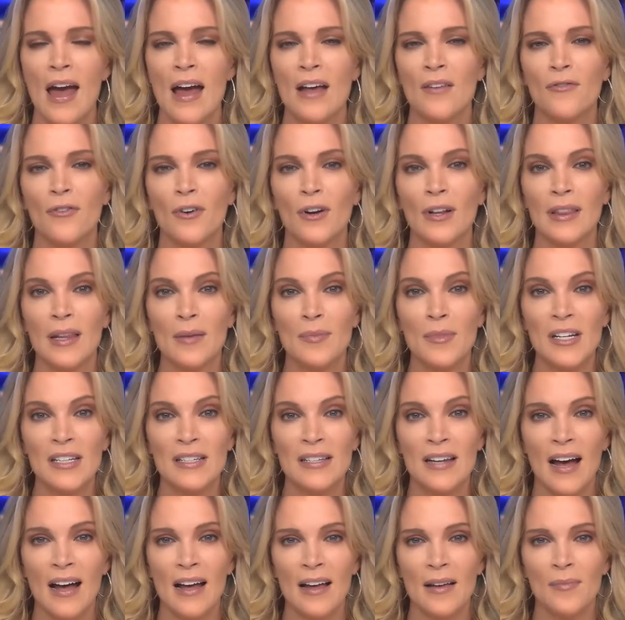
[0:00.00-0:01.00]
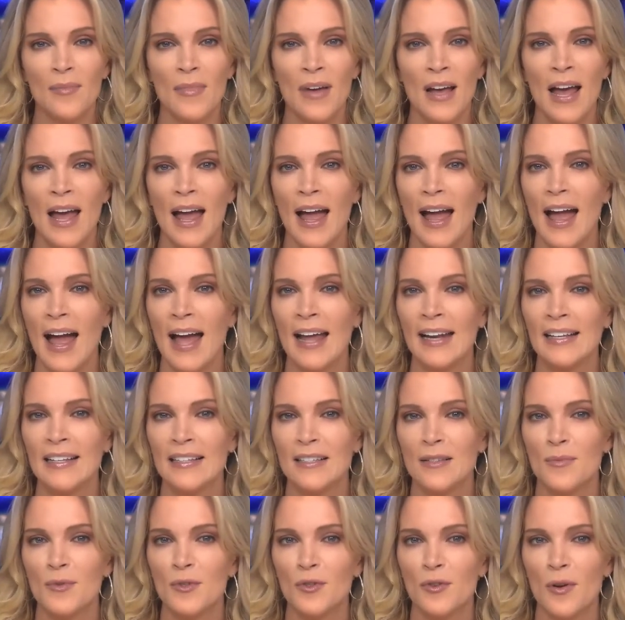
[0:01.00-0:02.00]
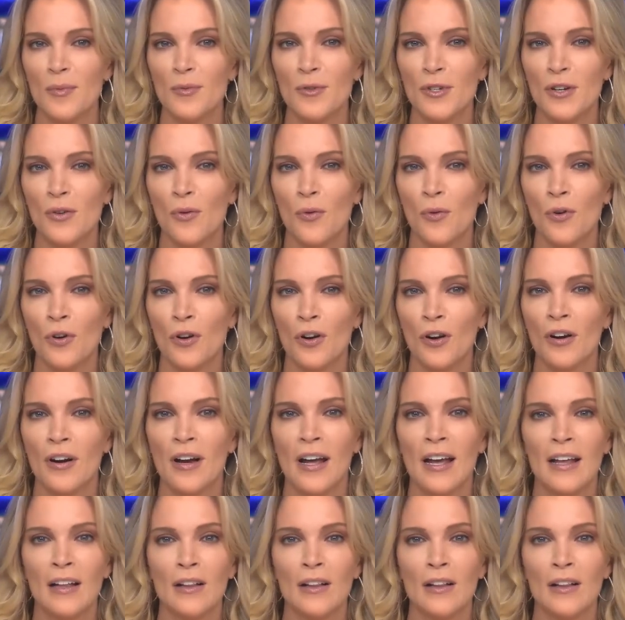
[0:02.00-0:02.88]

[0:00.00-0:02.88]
and for a limited time, any subscription order